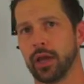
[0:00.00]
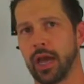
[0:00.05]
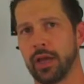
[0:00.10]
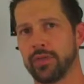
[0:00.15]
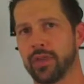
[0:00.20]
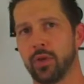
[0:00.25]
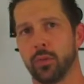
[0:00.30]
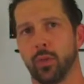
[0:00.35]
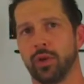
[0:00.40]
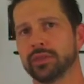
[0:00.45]

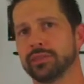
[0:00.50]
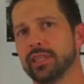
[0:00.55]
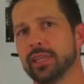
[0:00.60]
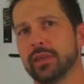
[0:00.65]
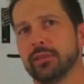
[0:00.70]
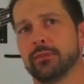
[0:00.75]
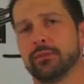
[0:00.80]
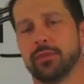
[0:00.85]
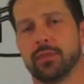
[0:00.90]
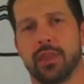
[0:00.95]
and then once
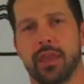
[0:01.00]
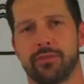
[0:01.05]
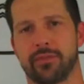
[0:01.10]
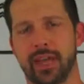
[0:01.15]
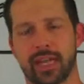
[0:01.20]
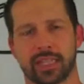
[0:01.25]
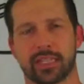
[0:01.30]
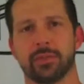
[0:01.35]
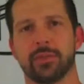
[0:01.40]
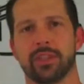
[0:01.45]
they've
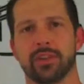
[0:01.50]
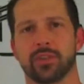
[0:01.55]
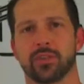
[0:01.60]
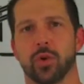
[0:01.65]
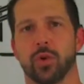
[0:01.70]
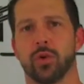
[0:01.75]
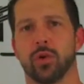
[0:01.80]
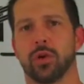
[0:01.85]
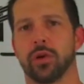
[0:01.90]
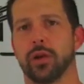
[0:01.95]
got them in their
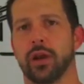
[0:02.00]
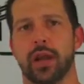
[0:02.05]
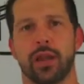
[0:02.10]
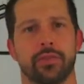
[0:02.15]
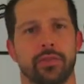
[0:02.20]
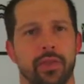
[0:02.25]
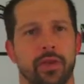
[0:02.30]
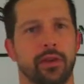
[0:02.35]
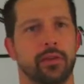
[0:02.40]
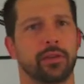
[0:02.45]
door
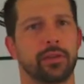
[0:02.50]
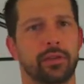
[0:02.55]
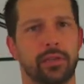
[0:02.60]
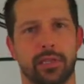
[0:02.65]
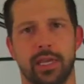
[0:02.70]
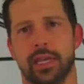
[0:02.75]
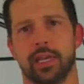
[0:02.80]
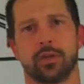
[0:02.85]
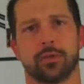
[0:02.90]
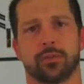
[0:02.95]
and they're
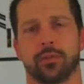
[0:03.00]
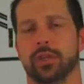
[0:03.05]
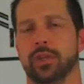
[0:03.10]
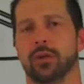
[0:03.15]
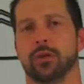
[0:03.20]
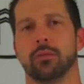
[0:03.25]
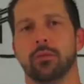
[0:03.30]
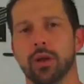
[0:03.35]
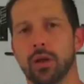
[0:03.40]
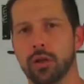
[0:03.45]
getting,
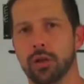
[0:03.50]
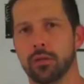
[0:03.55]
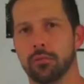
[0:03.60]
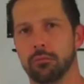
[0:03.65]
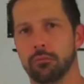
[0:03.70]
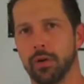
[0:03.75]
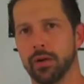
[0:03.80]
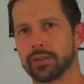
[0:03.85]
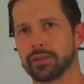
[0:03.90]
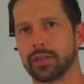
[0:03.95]

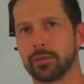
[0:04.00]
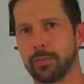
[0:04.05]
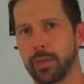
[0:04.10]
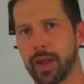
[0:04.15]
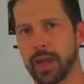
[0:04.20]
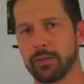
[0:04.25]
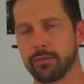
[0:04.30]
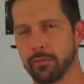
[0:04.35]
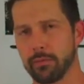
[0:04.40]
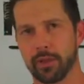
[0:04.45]

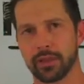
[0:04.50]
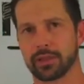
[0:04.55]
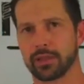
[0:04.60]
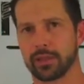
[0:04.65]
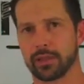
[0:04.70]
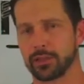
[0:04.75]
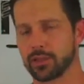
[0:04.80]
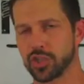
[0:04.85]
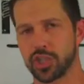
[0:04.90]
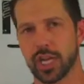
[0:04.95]

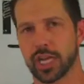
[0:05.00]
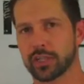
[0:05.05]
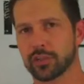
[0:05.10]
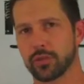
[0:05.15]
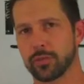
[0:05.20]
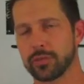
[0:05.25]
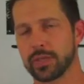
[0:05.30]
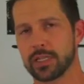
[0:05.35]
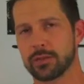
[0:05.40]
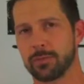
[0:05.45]
monthly checks
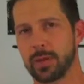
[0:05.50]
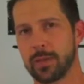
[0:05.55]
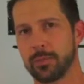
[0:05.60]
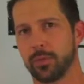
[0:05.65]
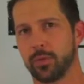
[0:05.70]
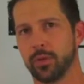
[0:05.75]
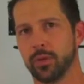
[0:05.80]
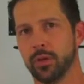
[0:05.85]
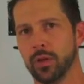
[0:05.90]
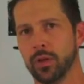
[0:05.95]
from these
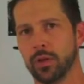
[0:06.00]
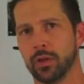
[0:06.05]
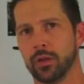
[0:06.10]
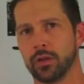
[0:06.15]
people,